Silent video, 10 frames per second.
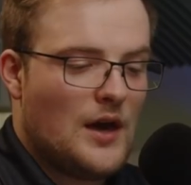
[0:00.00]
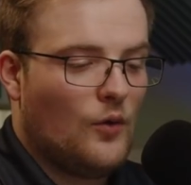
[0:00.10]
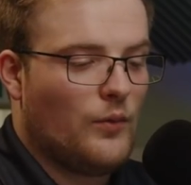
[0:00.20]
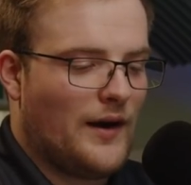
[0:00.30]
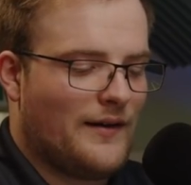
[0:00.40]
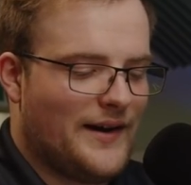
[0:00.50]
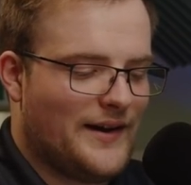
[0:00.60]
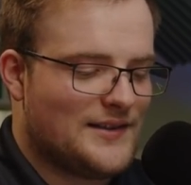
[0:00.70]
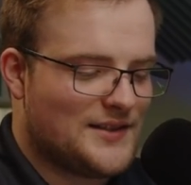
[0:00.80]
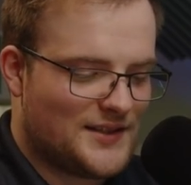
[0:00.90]

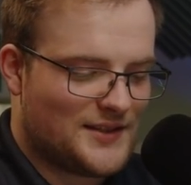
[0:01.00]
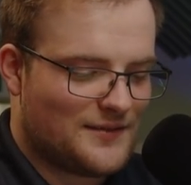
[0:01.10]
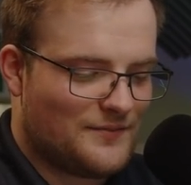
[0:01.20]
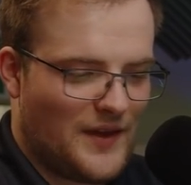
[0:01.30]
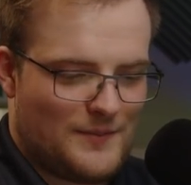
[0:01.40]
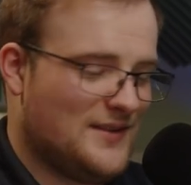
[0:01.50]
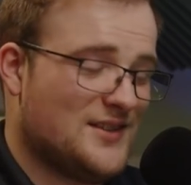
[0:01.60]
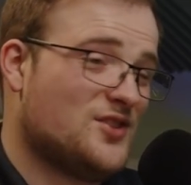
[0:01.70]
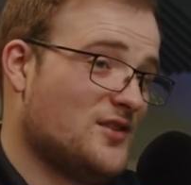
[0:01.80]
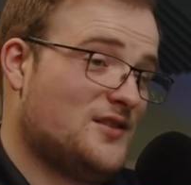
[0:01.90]
Whereas, I mean,
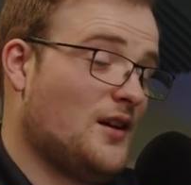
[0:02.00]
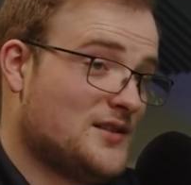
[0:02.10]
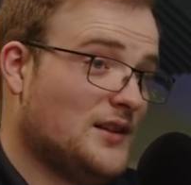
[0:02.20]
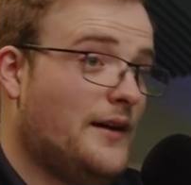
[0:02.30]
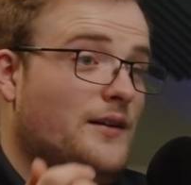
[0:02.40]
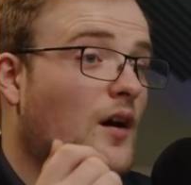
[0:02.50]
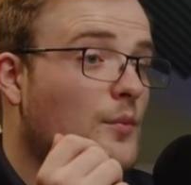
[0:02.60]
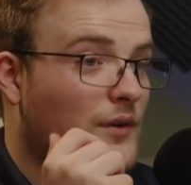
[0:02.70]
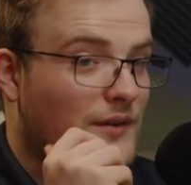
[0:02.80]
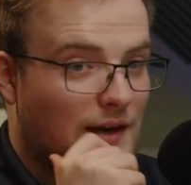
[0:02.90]
this just does line
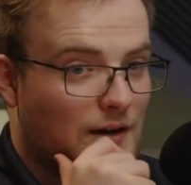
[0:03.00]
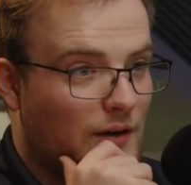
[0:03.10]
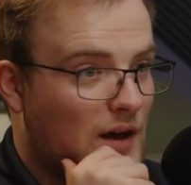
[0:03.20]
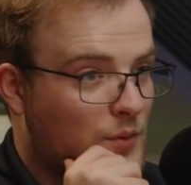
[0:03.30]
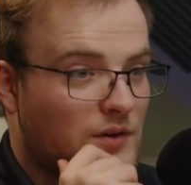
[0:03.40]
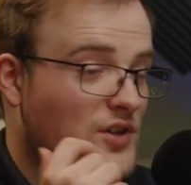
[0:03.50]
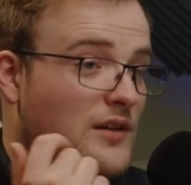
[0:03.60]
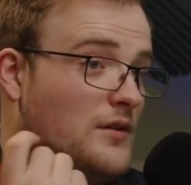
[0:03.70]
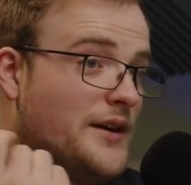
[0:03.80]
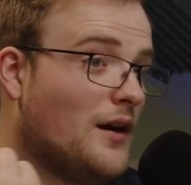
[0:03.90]
up with how Epic
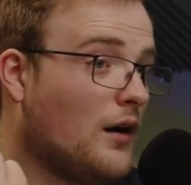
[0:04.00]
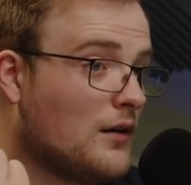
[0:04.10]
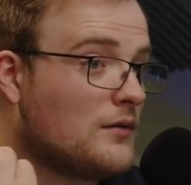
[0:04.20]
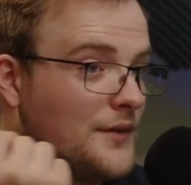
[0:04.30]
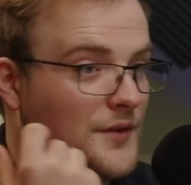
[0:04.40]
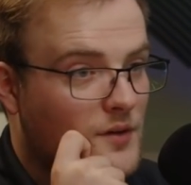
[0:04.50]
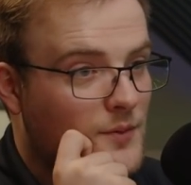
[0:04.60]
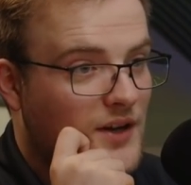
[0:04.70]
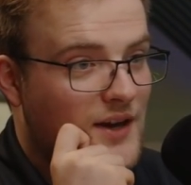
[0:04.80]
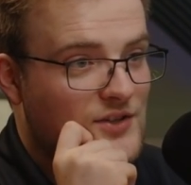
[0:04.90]
generally are in their
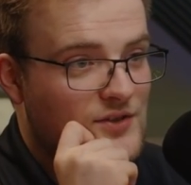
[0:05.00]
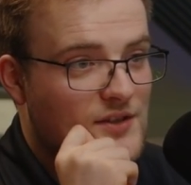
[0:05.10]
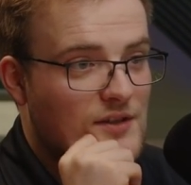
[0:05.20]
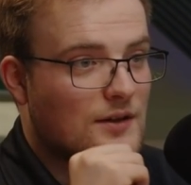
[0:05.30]
communications